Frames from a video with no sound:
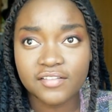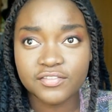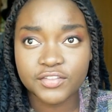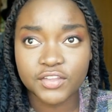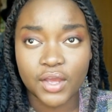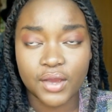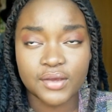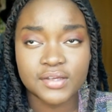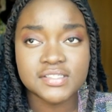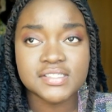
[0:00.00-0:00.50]

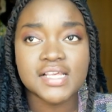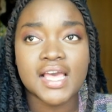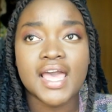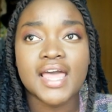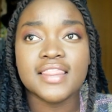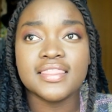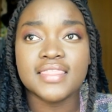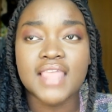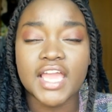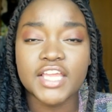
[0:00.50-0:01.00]
those.
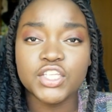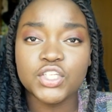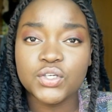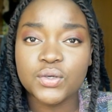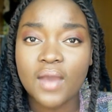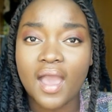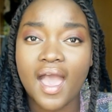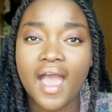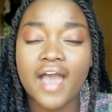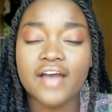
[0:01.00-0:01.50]
Then you
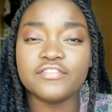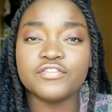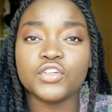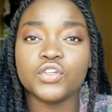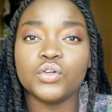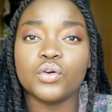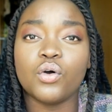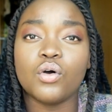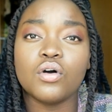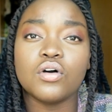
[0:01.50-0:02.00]
have
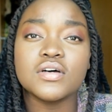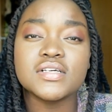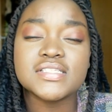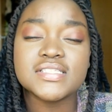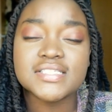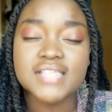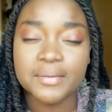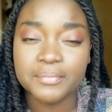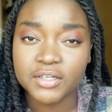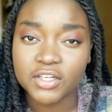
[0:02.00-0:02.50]
your
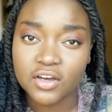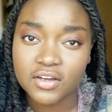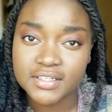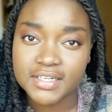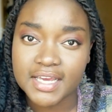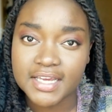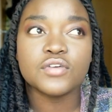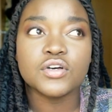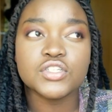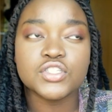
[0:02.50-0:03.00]
seminar
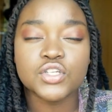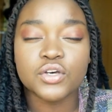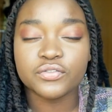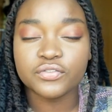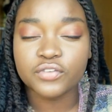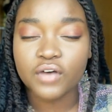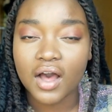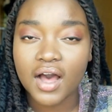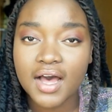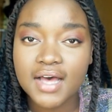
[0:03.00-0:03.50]
days. So
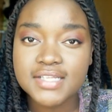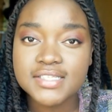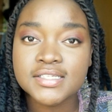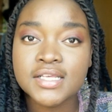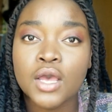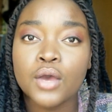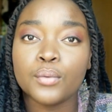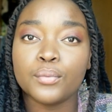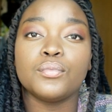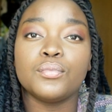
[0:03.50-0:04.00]
for
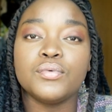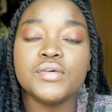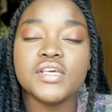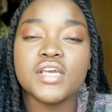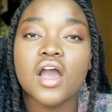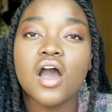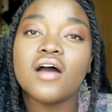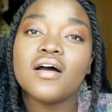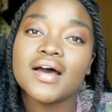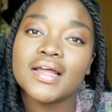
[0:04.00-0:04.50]
us,
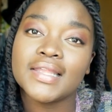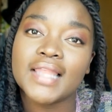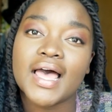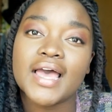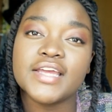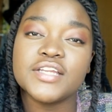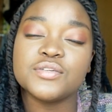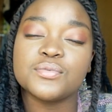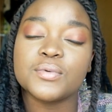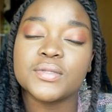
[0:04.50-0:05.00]
we are
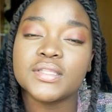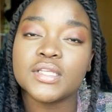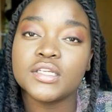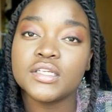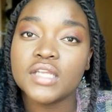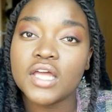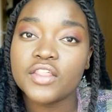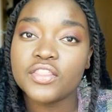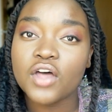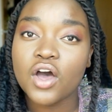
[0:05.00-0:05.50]
aligned with
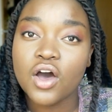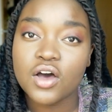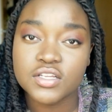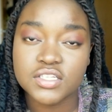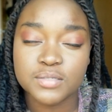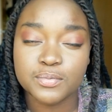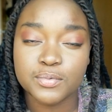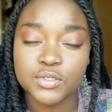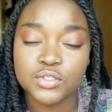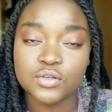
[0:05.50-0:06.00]
another
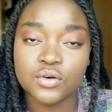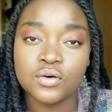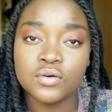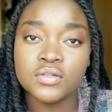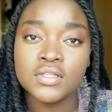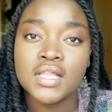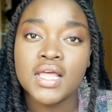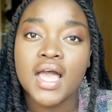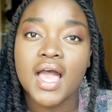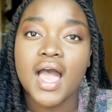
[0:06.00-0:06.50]

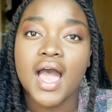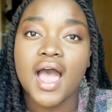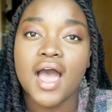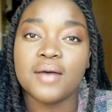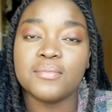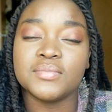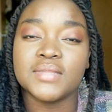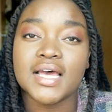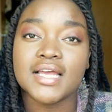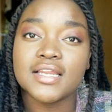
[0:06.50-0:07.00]
hospital
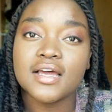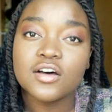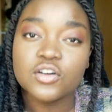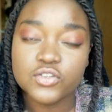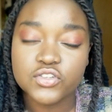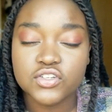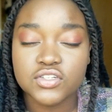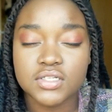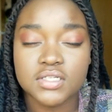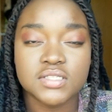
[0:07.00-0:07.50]
that
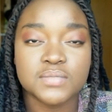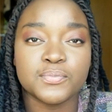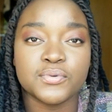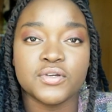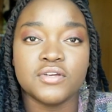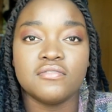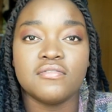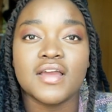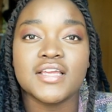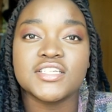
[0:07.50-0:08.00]
also does
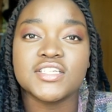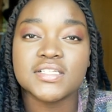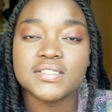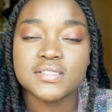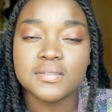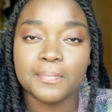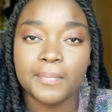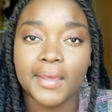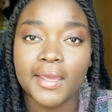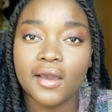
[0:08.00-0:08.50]
pre-reg.
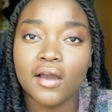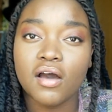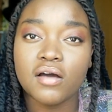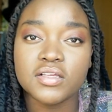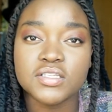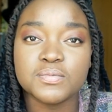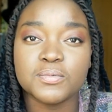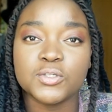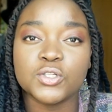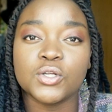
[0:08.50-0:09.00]
That's a bigger
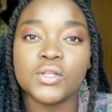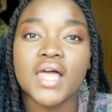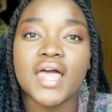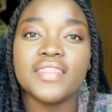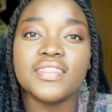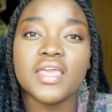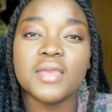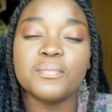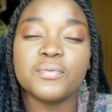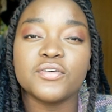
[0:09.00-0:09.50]
hospital,
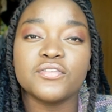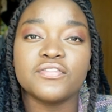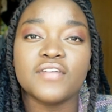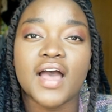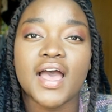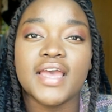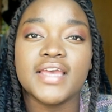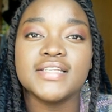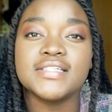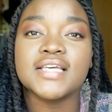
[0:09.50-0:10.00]
and they
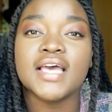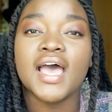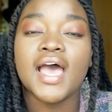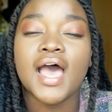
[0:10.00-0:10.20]
provide